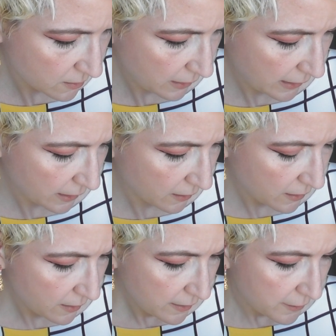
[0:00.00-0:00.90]
Yeah,
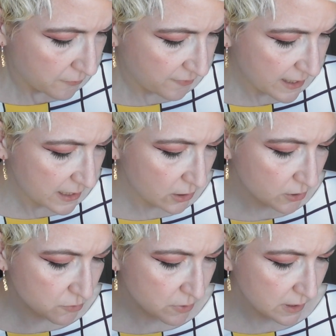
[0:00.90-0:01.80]
Faded
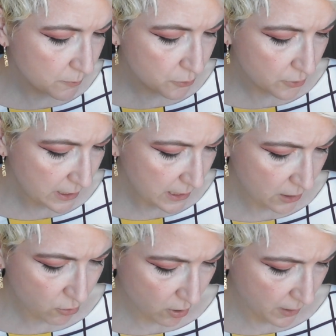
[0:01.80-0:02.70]
looks really pretty.
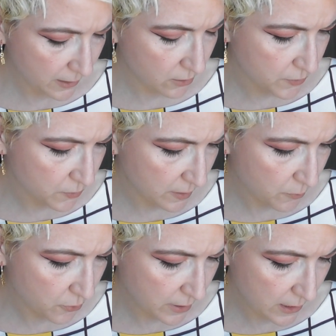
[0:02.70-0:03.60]
Chronic looks really
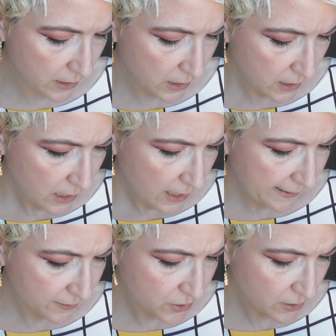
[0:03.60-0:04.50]
pretty.
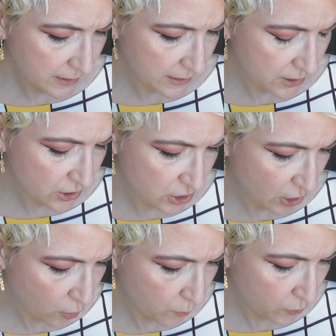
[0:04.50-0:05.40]
I also like this
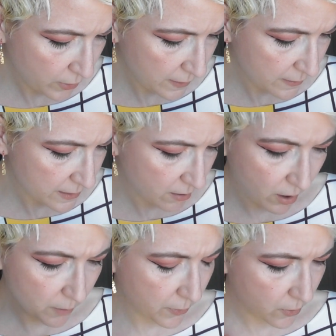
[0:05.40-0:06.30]
taupe one at the
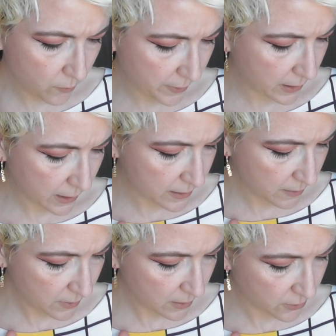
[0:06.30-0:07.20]
top. Oh my god,
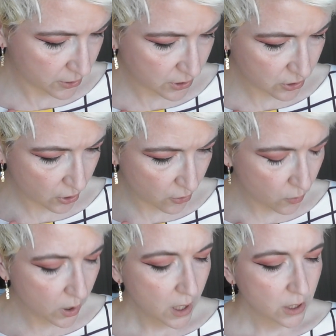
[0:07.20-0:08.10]
they're just
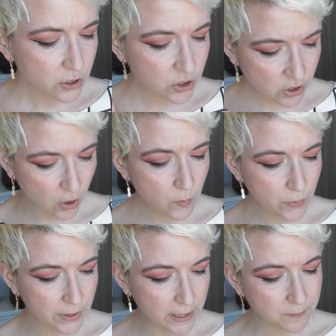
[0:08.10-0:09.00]
so
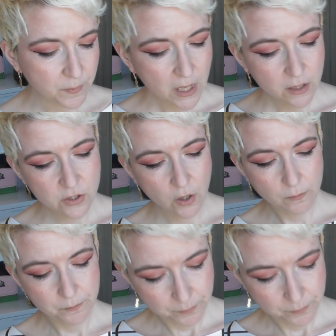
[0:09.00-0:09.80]
pretty. So